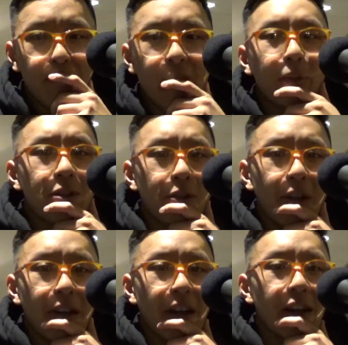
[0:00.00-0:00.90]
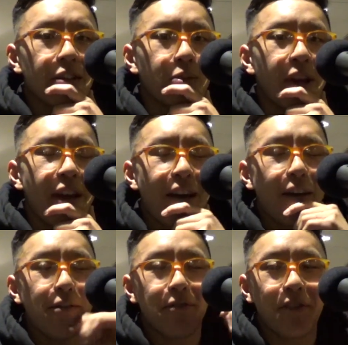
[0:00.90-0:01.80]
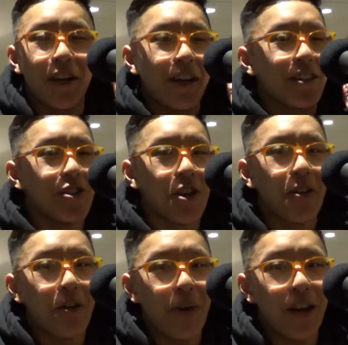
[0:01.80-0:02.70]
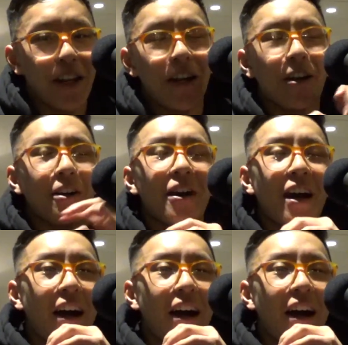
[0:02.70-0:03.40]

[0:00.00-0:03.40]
What's going on, guys? We have Joey Nguyen here,